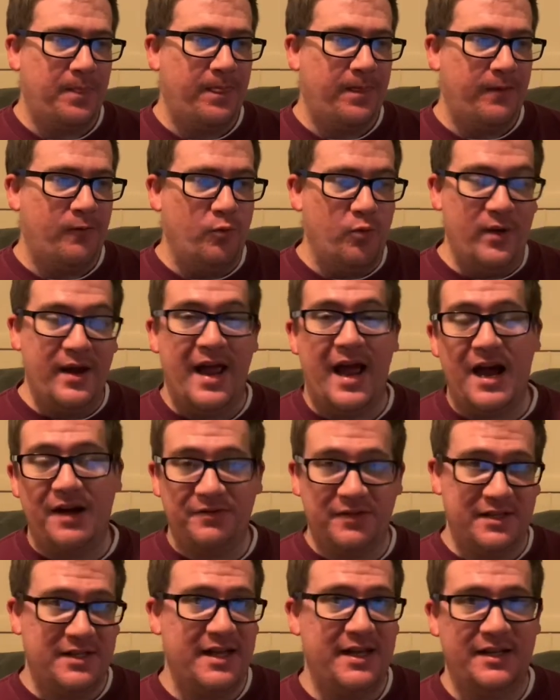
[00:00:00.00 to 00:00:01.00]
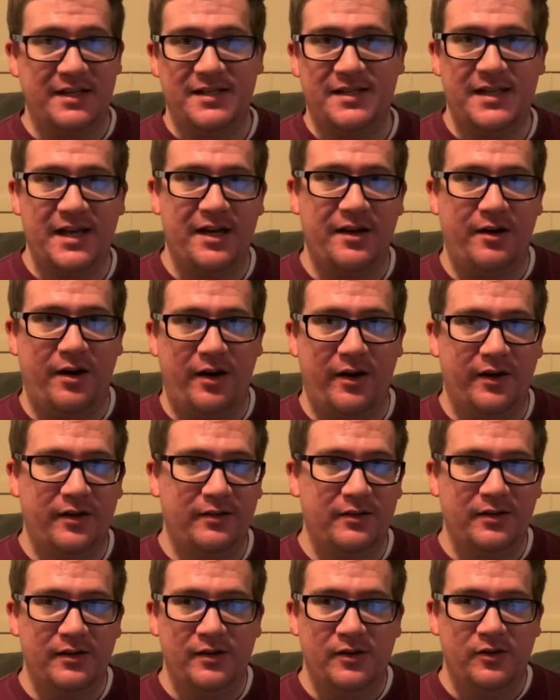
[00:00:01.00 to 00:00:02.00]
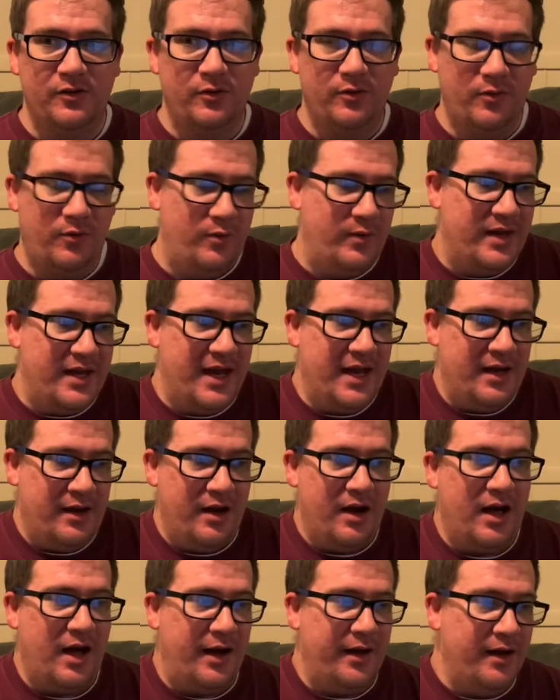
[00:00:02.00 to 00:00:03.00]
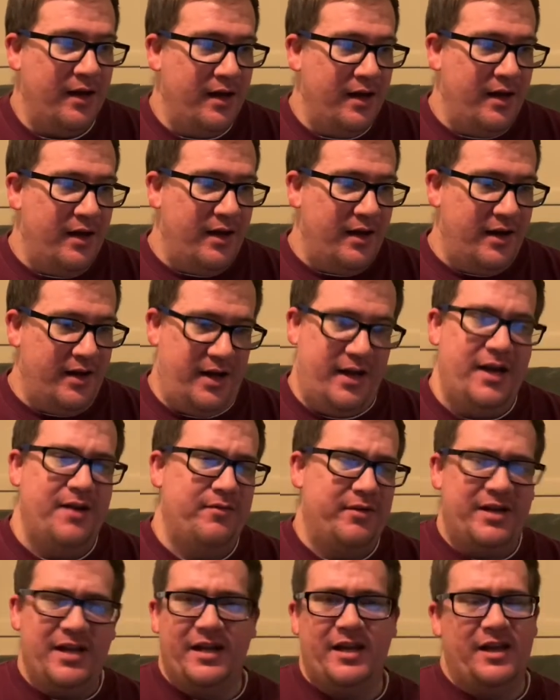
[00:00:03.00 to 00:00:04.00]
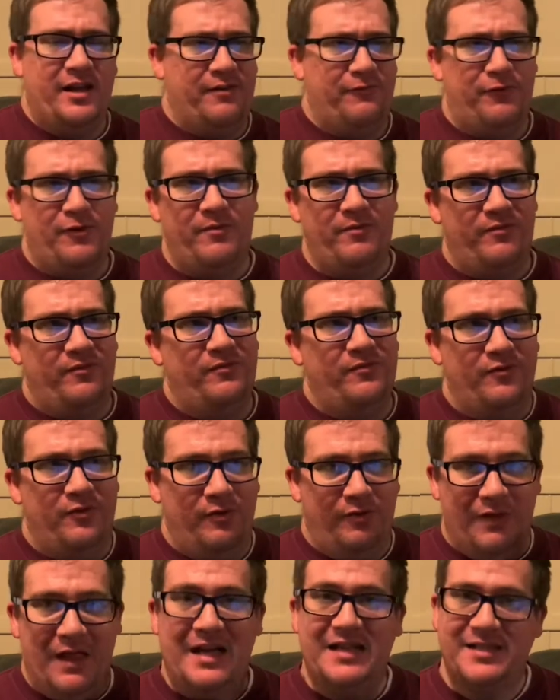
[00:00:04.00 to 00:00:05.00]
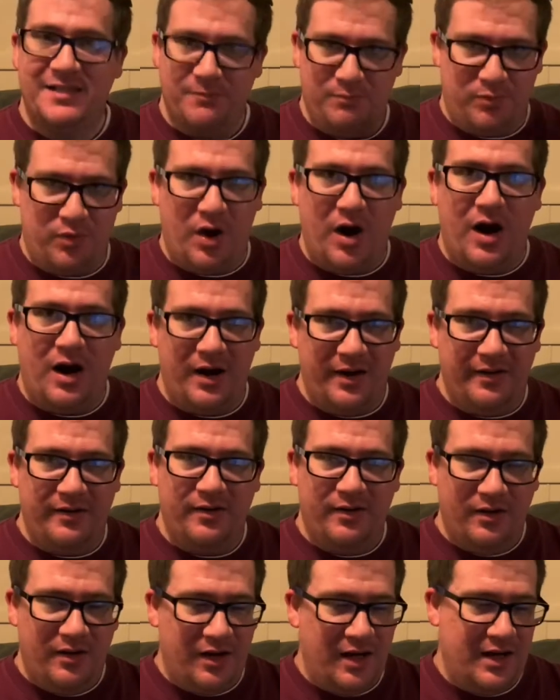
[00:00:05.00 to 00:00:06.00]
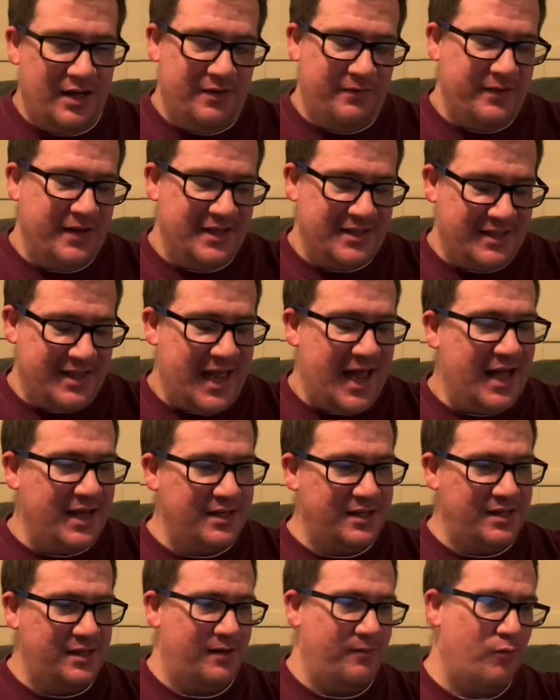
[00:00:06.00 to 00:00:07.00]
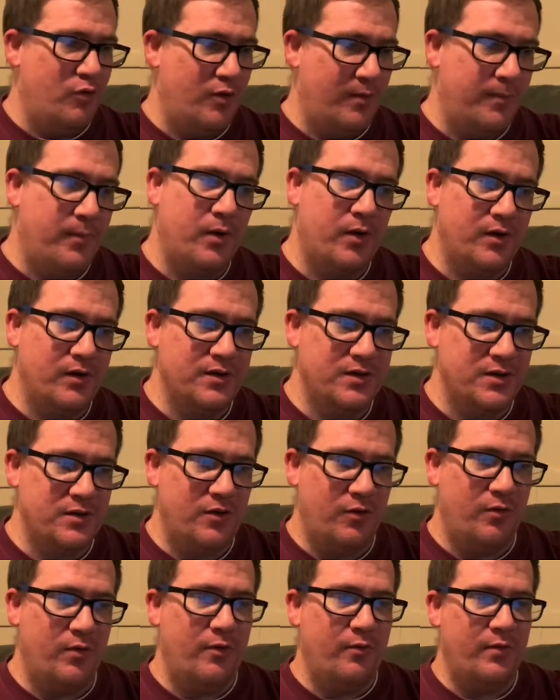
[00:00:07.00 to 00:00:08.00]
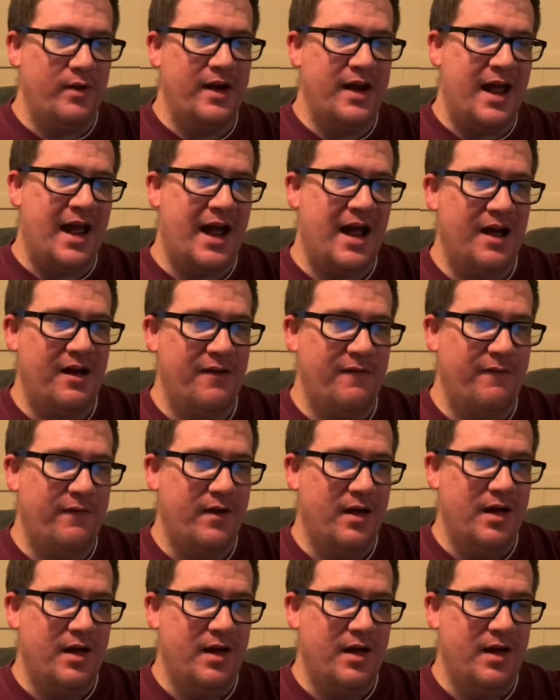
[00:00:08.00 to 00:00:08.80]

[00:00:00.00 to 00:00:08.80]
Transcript: we have to take a stand on it. We can't not. And even taking it from less broad as that to more personal, when we have